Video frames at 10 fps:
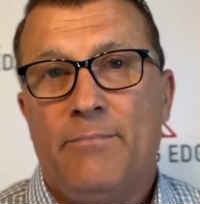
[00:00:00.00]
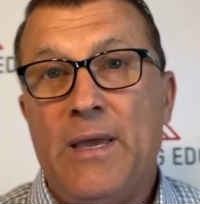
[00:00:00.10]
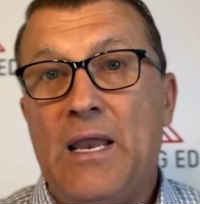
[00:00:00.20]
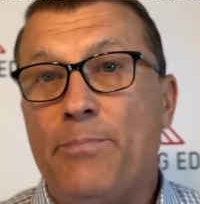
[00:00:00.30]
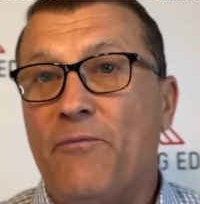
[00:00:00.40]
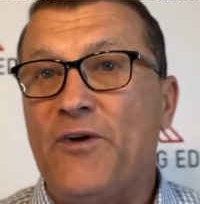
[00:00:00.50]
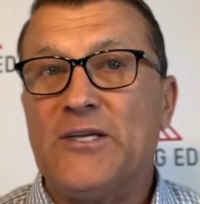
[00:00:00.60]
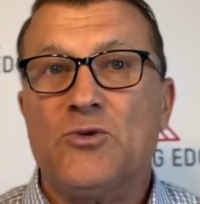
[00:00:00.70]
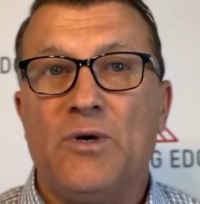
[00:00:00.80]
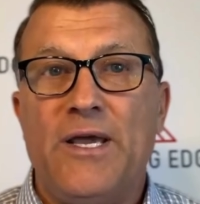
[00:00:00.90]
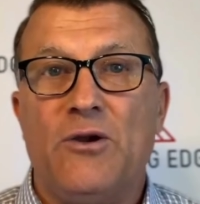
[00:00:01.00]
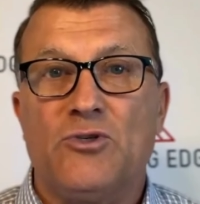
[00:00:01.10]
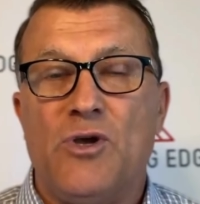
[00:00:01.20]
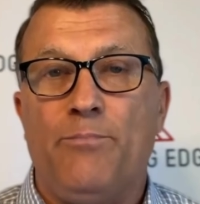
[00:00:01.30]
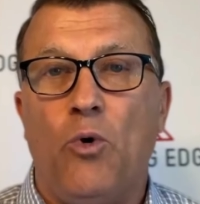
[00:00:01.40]
Being a professional leader
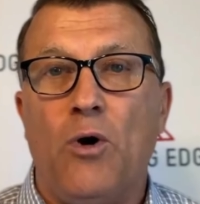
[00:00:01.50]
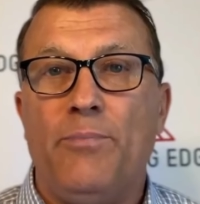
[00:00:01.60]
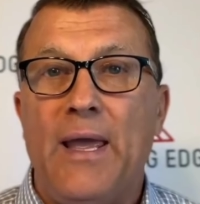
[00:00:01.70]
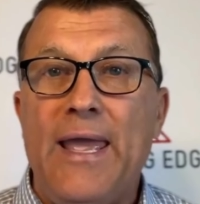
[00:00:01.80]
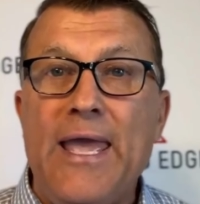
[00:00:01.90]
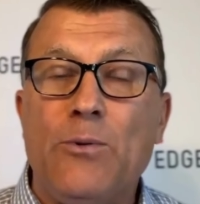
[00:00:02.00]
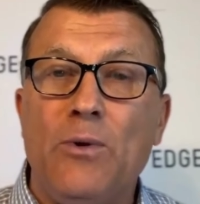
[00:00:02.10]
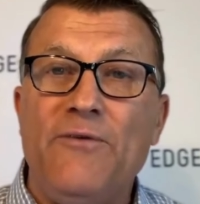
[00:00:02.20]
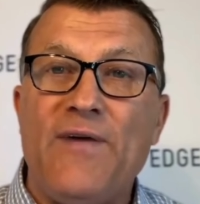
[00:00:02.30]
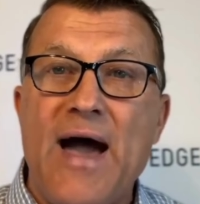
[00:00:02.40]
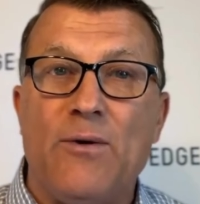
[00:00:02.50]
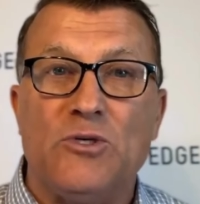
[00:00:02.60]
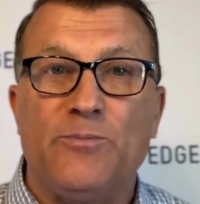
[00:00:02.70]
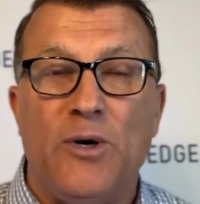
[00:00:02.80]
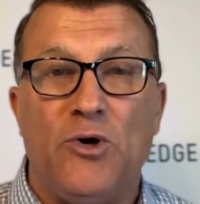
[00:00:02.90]
is important, but equally vital
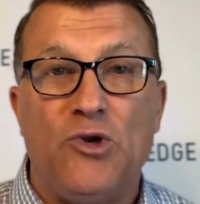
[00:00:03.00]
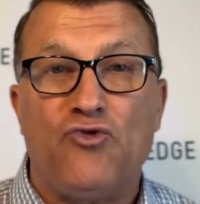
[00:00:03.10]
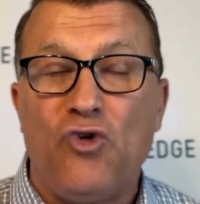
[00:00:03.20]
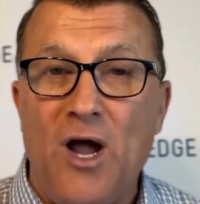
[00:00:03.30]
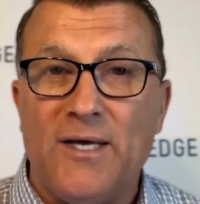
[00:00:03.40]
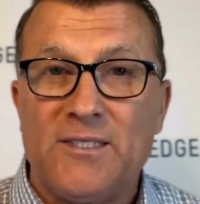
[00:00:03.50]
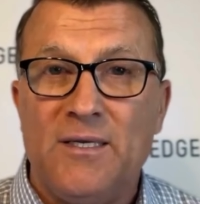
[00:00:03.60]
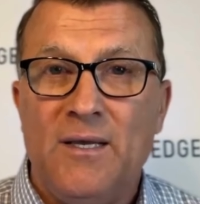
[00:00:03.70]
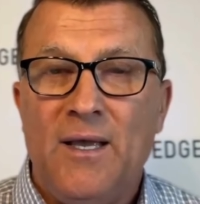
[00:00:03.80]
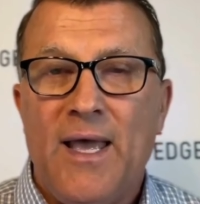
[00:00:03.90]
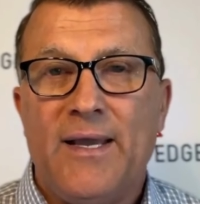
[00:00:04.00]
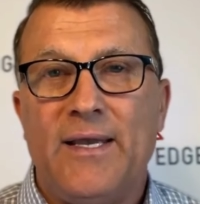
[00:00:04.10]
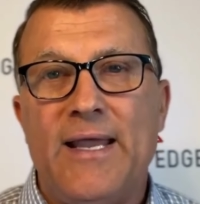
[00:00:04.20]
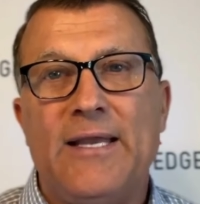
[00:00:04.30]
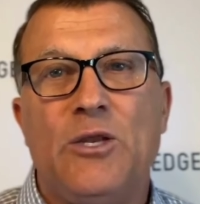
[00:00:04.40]
is building trust and
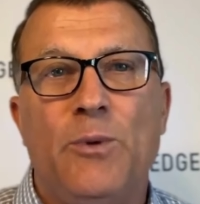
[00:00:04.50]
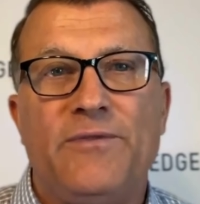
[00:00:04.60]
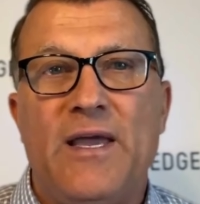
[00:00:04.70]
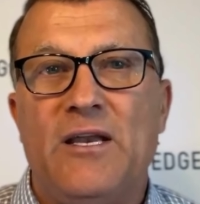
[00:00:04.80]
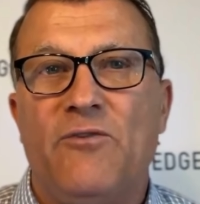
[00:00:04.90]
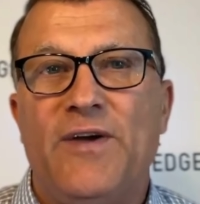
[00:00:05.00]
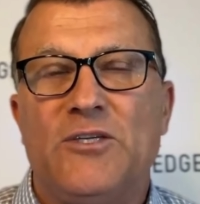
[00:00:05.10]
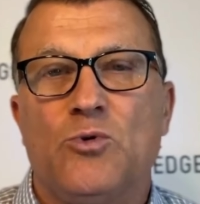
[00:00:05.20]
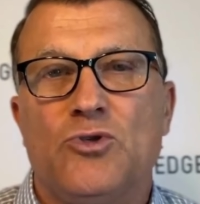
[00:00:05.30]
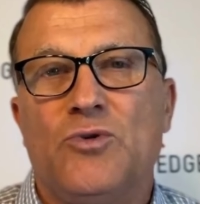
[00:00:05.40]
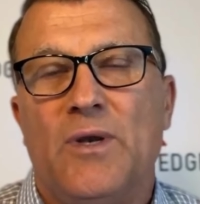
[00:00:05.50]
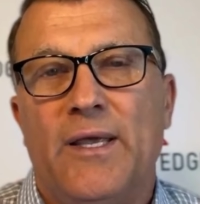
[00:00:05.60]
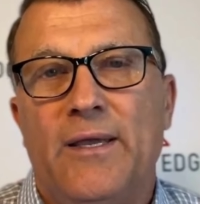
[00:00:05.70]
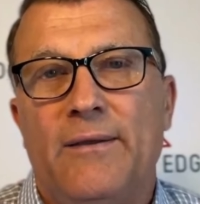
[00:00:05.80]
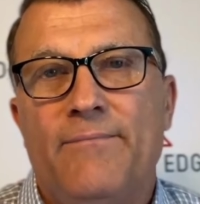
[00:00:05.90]
connecting with the individuals you
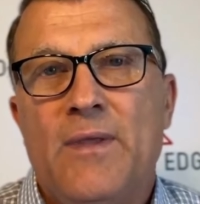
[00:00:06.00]
lead.